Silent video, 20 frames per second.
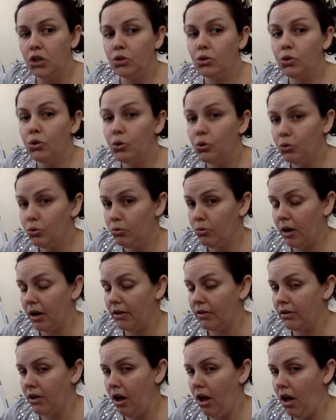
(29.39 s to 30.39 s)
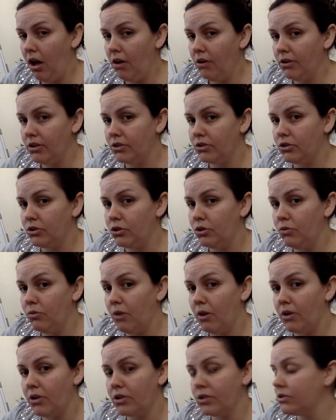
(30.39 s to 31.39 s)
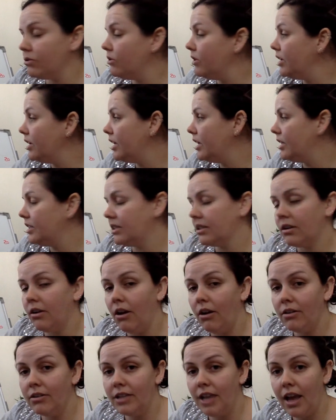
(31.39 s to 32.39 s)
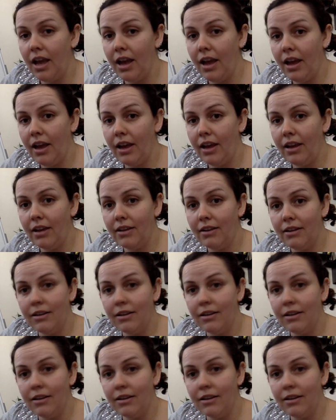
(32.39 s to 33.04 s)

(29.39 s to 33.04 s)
2 are long and 2 are short. It's called a